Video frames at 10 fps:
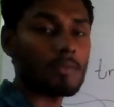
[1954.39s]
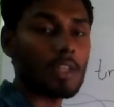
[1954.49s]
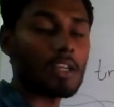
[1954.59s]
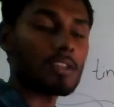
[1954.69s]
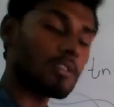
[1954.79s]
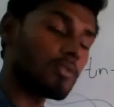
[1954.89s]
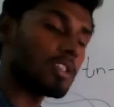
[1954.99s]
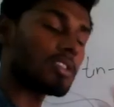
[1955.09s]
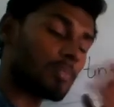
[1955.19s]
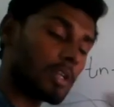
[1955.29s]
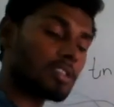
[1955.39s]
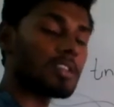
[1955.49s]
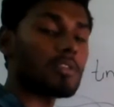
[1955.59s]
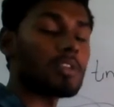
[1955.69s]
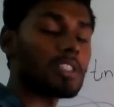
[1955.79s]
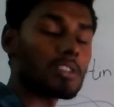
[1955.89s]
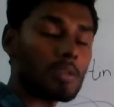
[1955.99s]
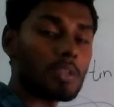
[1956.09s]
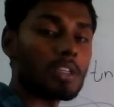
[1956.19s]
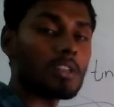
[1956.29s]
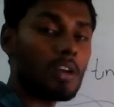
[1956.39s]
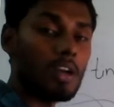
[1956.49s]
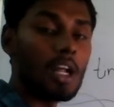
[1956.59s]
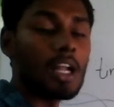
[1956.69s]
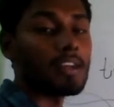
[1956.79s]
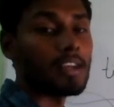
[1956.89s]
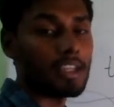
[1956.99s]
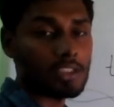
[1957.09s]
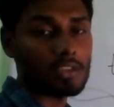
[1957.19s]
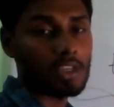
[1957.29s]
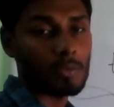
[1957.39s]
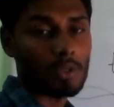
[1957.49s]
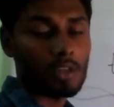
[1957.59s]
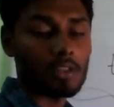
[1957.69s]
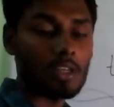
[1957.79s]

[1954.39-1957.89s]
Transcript: understand, which is coming in the next chapter.